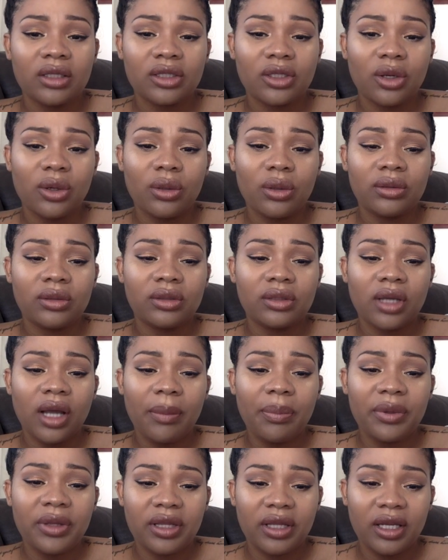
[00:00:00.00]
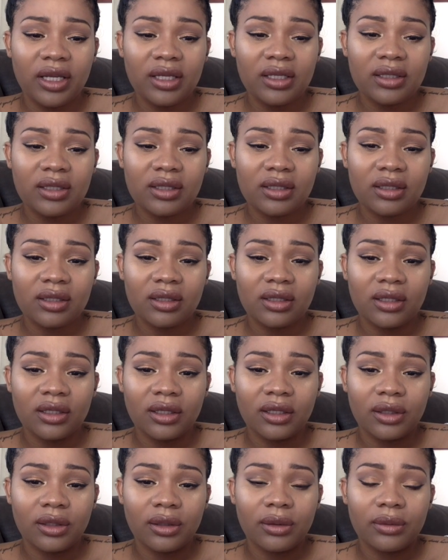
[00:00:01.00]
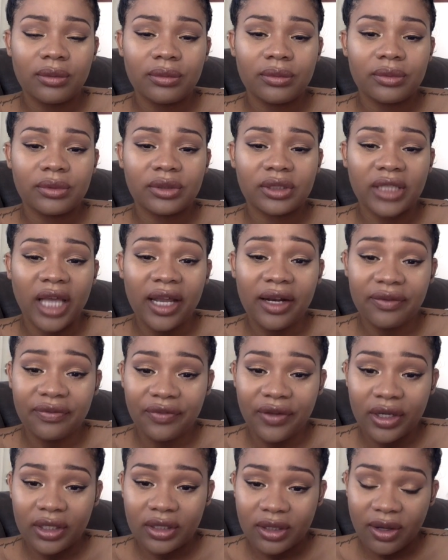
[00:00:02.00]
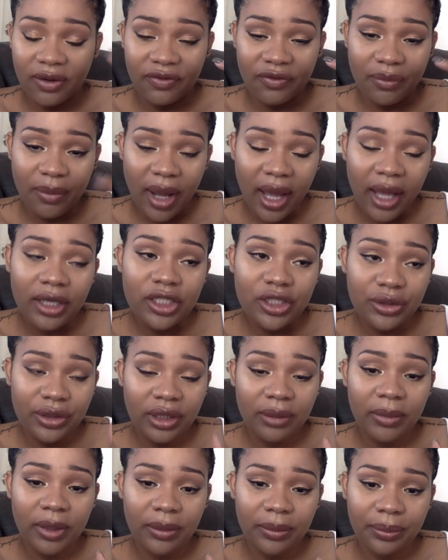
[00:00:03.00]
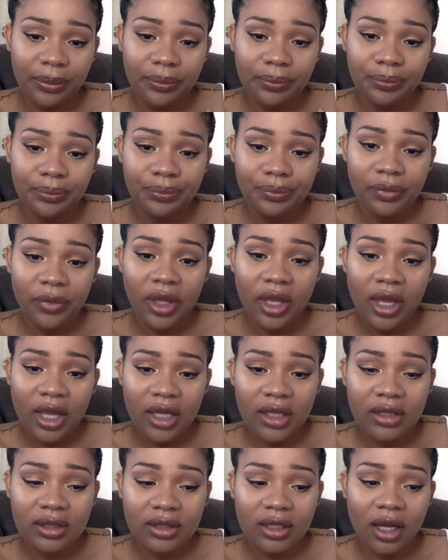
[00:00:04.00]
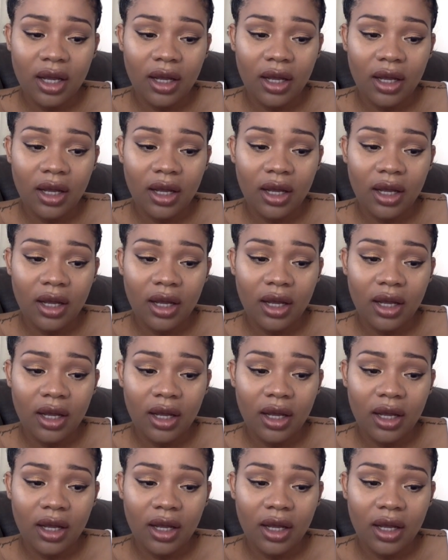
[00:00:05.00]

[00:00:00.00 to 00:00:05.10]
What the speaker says: So a couple things. The side effects of my treatment is